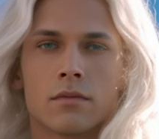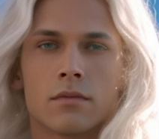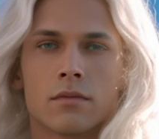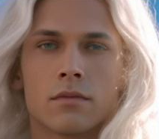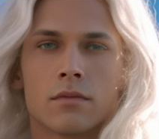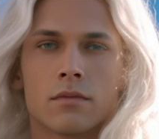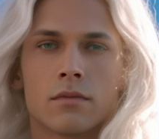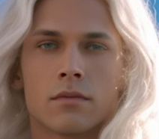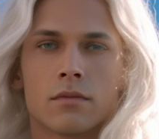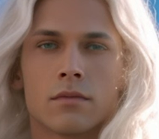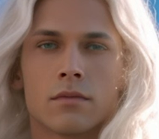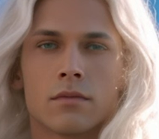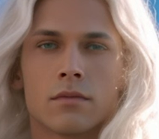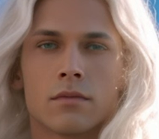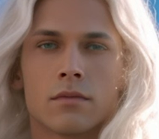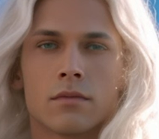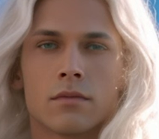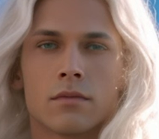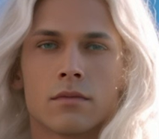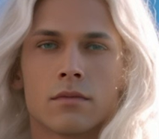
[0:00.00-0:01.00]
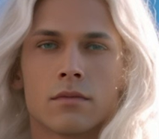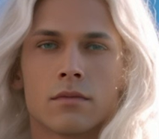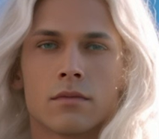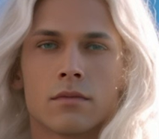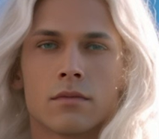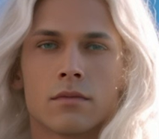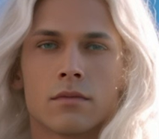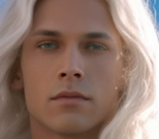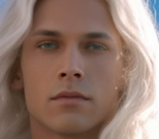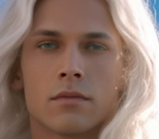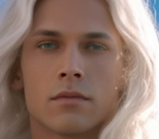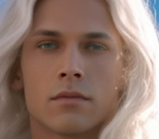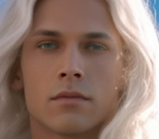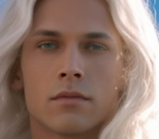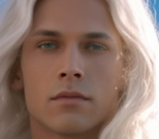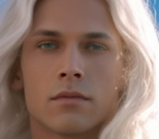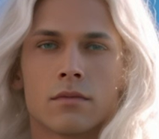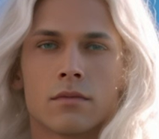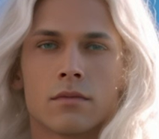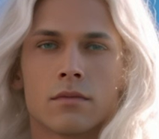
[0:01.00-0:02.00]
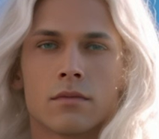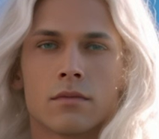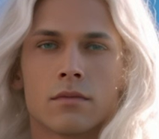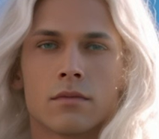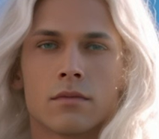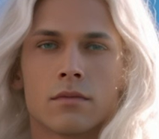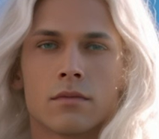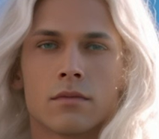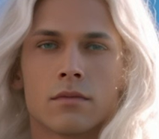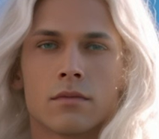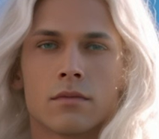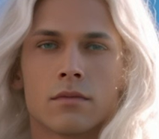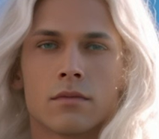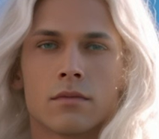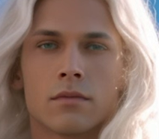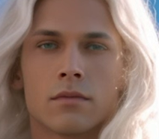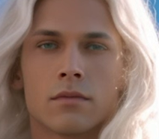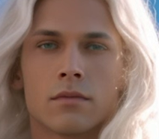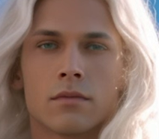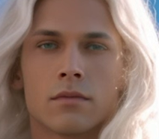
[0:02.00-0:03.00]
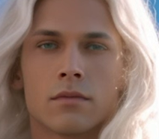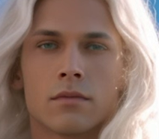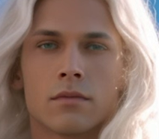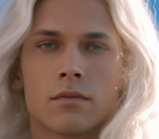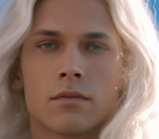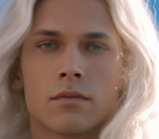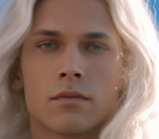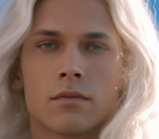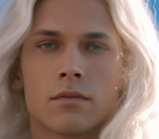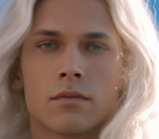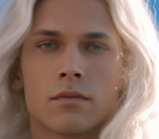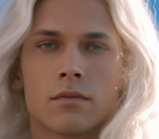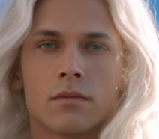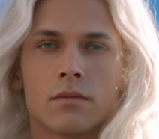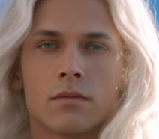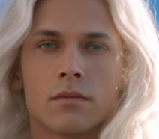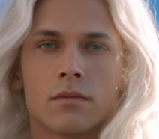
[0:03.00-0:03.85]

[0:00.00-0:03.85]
(no lip movement)